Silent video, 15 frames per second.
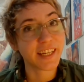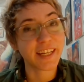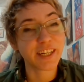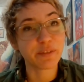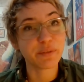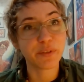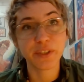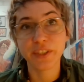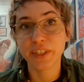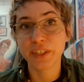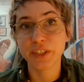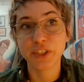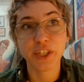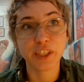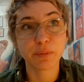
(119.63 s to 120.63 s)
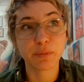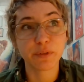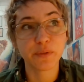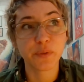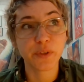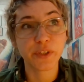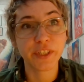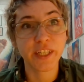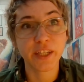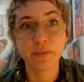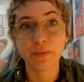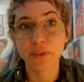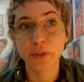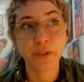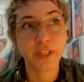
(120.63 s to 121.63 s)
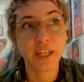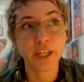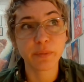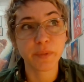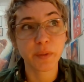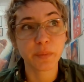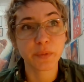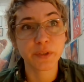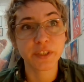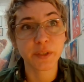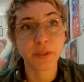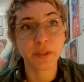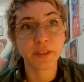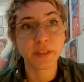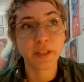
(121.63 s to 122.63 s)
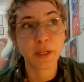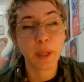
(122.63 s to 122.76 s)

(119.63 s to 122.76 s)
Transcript: And I've heard gunshots before, and I've known gang members, and